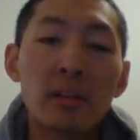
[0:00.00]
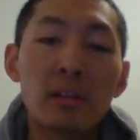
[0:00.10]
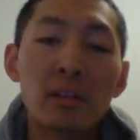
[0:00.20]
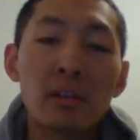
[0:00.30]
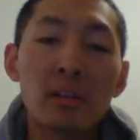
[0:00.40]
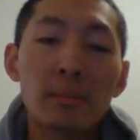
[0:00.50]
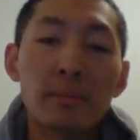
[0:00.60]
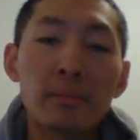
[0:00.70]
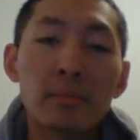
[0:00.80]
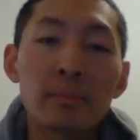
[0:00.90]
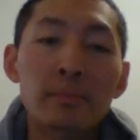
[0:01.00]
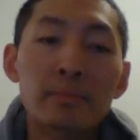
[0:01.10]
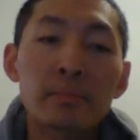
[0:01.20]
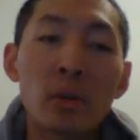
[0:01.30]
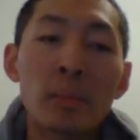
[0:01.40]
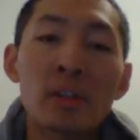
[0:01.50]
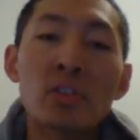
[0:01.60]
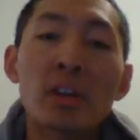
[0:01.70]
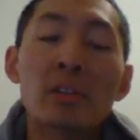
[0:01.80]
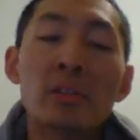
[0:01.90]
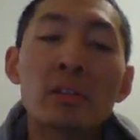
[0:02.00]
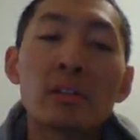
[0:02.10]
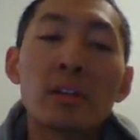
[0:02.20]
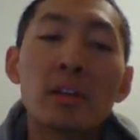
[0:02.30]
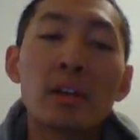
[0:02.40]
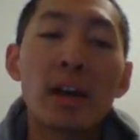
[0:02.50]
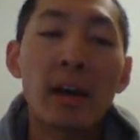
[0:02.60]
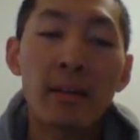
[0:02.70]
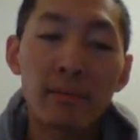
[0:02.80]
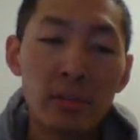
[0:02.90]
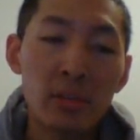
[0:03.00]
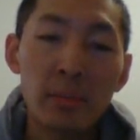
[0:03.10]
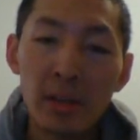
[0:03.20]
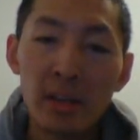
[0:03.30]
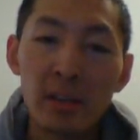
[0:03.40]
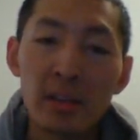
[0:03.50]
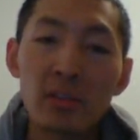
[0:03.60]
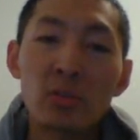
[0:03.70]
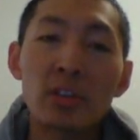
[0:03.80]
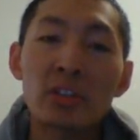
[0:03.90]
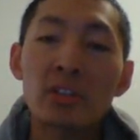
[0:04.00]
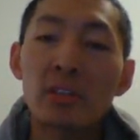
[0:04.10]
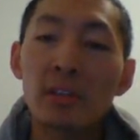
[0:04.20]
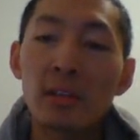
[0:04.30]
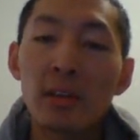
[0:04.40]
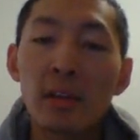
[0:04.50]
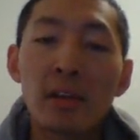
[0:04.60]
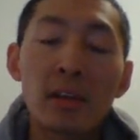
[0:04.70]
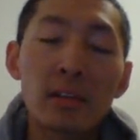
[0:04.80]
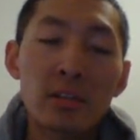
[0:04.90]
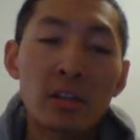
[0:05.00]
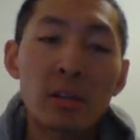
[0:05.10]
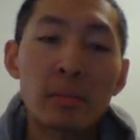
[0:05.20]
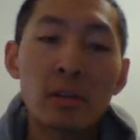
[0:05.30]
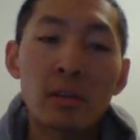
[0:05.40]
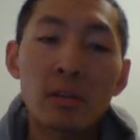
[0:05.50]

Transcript: um, on my channel after my introduction is gonna be